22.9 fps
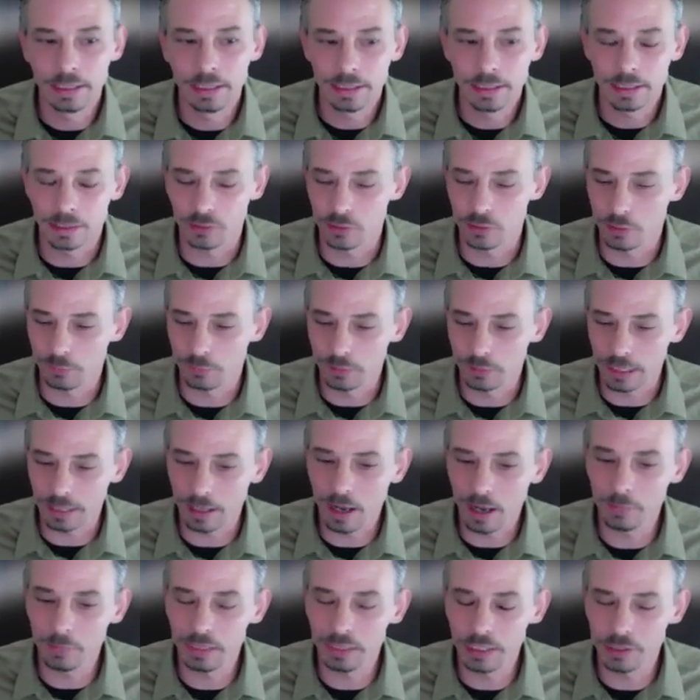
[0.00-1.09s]
And so if that
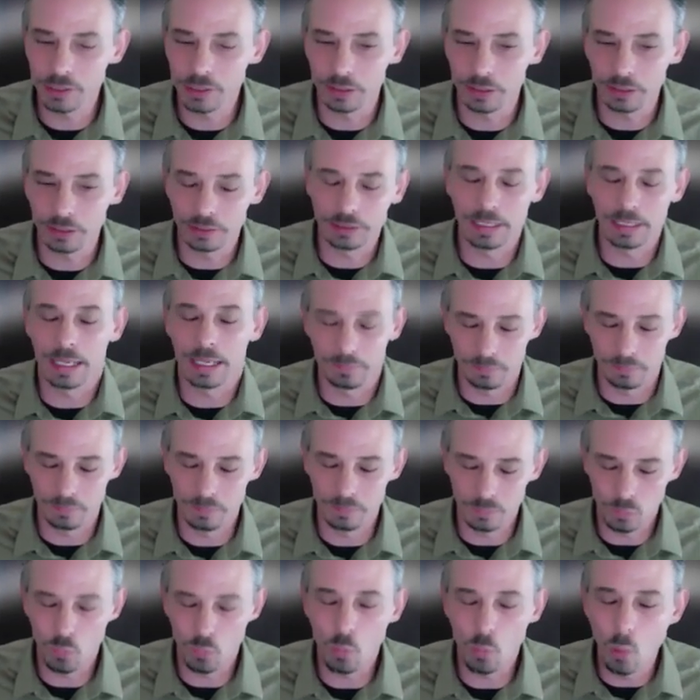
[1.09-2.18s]
combination, that
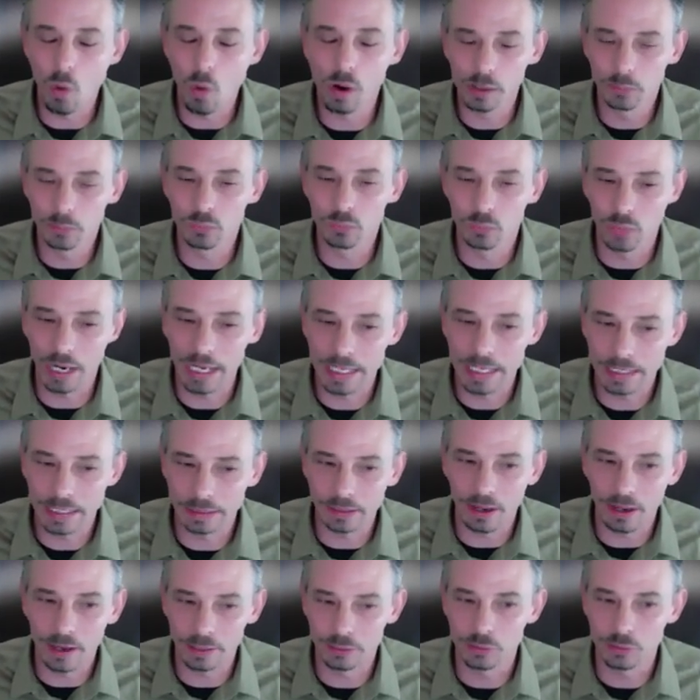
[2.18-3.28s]
warm rain
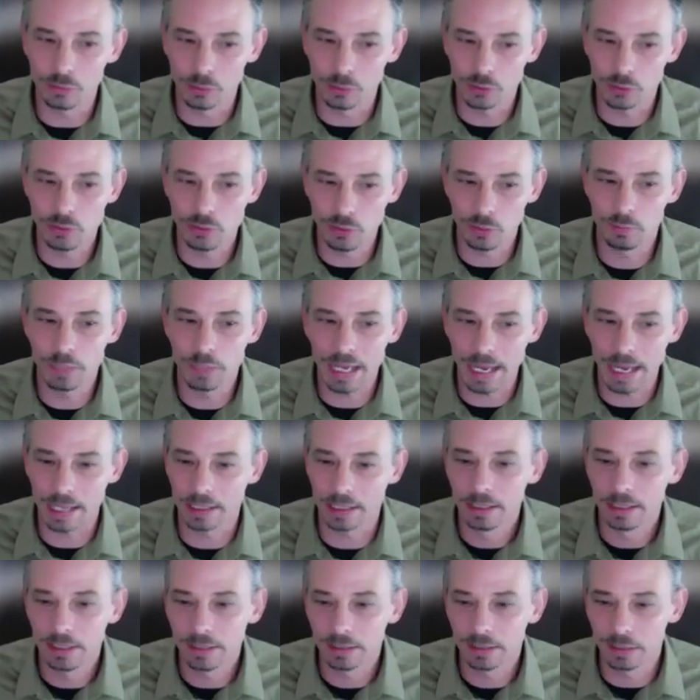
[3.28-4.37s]
onto a snowpack
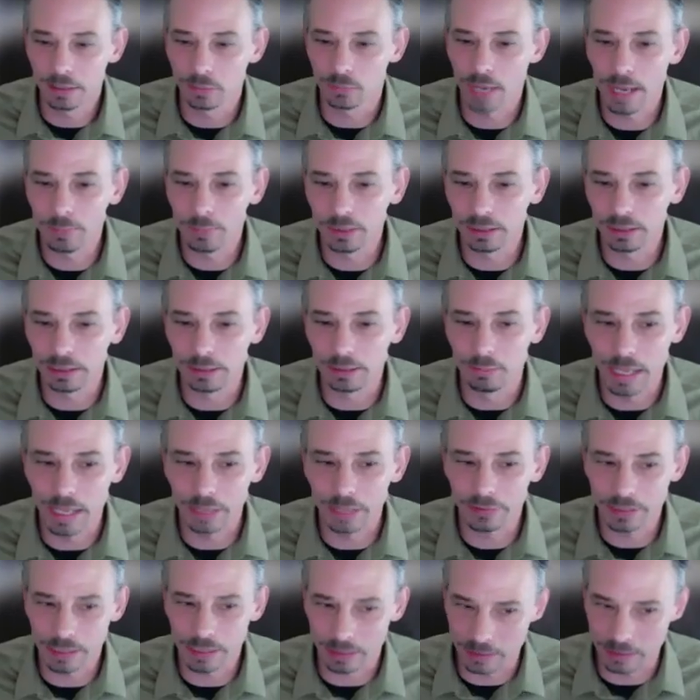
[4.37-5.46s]
can rapidly
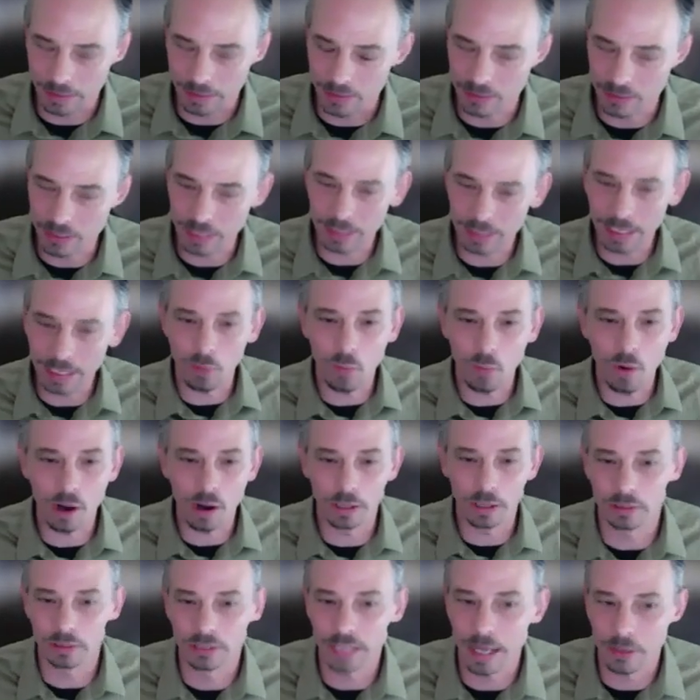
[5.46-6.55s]
melt it and send that
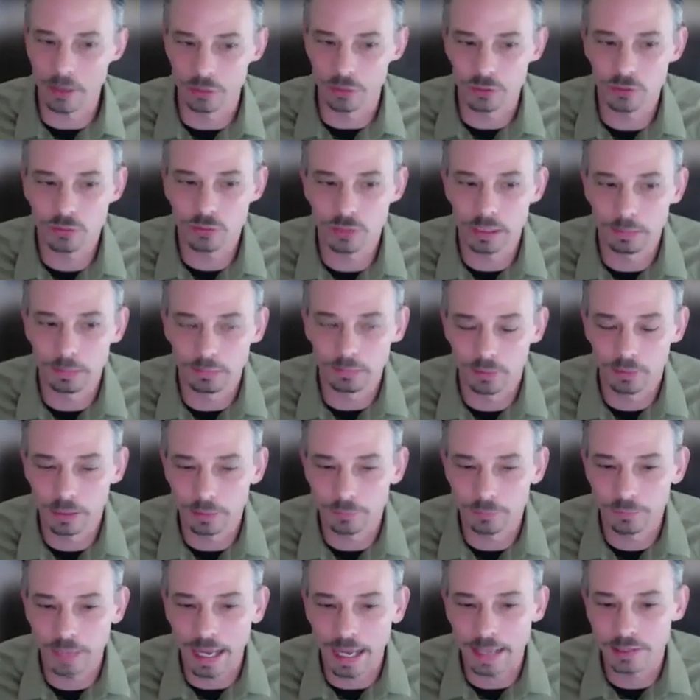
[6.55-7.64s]
water downstream very
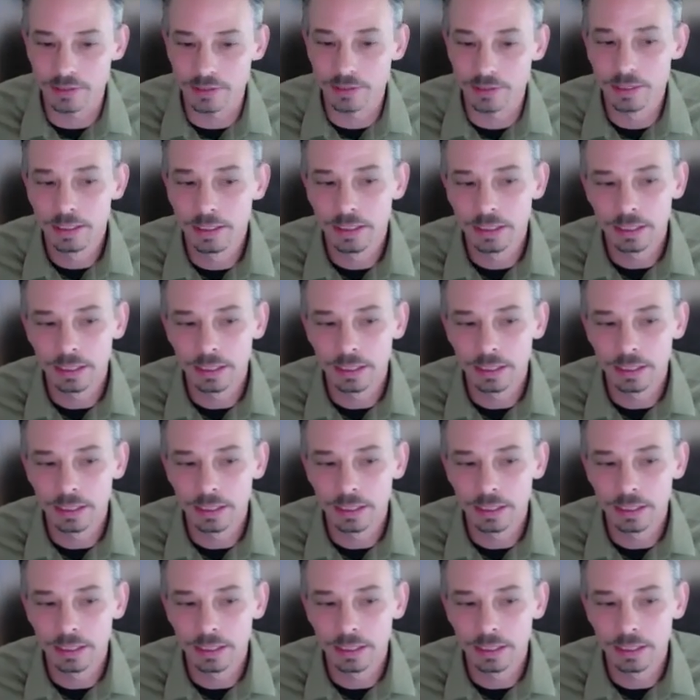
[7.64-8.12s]
fast.